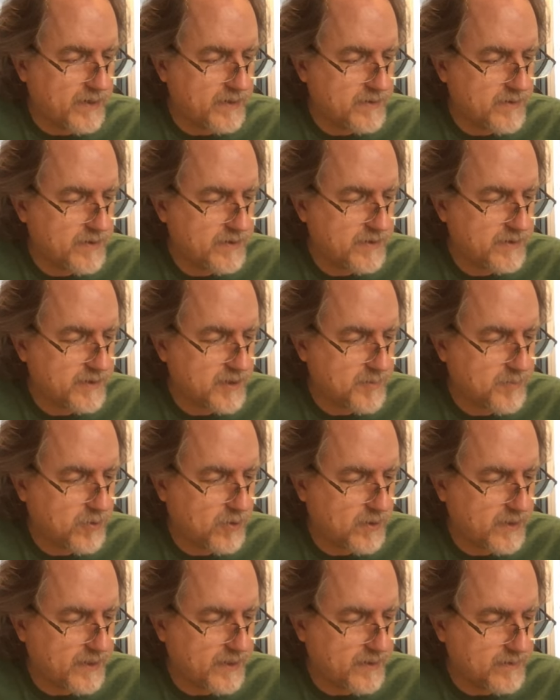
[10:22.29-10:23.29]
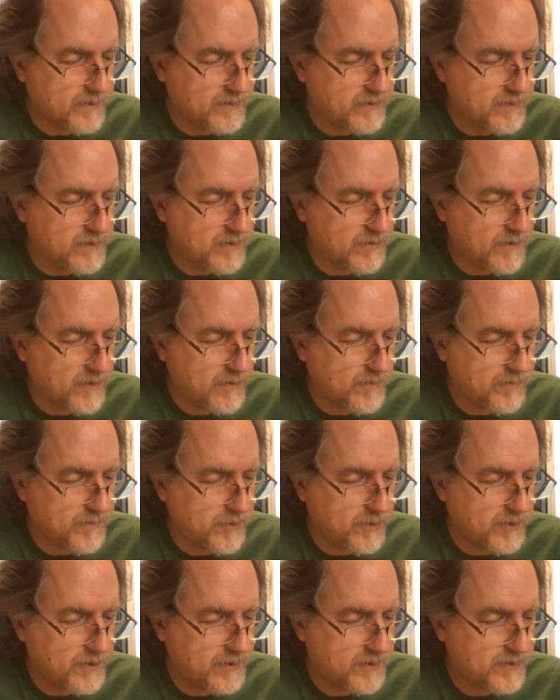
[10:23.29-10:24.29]
So this is going to pull out a 0 and
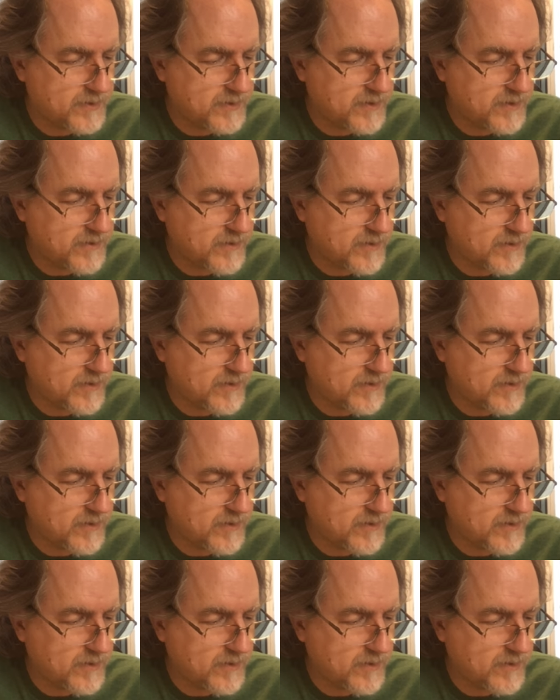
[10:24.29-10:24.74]
put it in 0,